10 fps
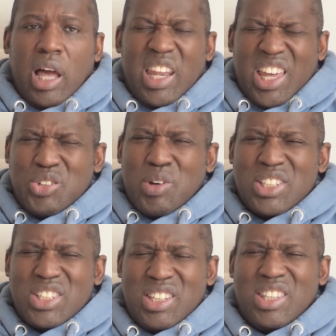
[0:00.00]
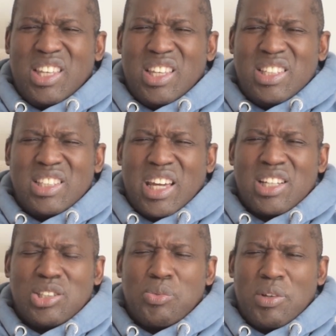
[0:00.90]
and I do actually think he's
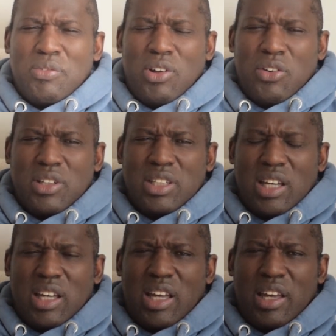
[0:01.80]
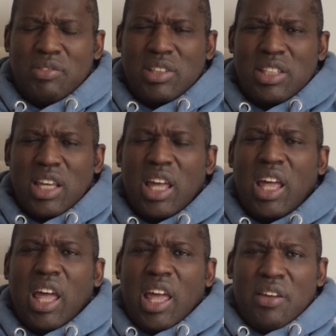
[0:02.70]
likely to win Florida, I have to say,
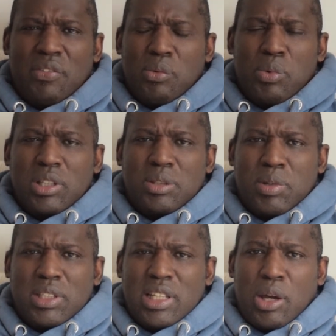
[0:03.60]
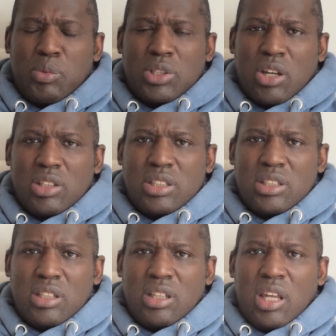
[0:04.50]
if he wins places like
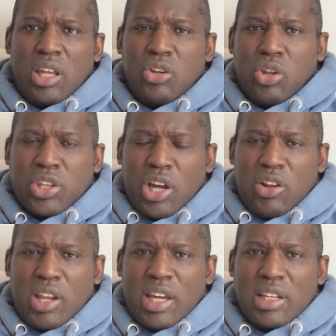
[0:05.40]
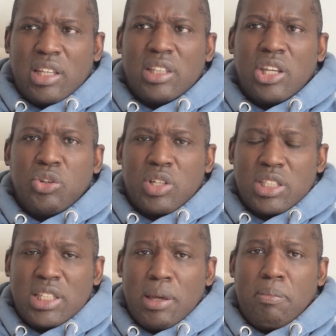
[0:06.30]
Wisconsin, North Carolina, then you
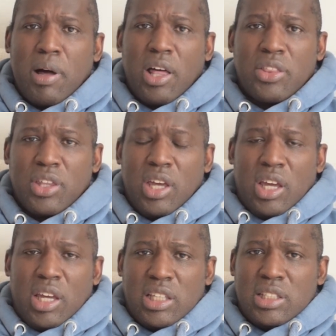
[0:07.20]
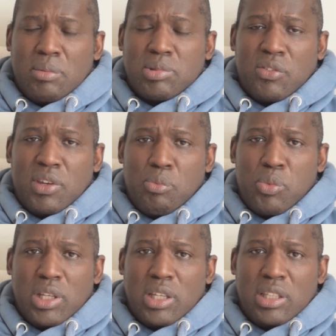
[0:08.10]
can see a path in terms of him
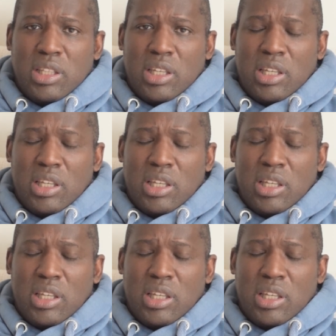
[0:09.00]
winning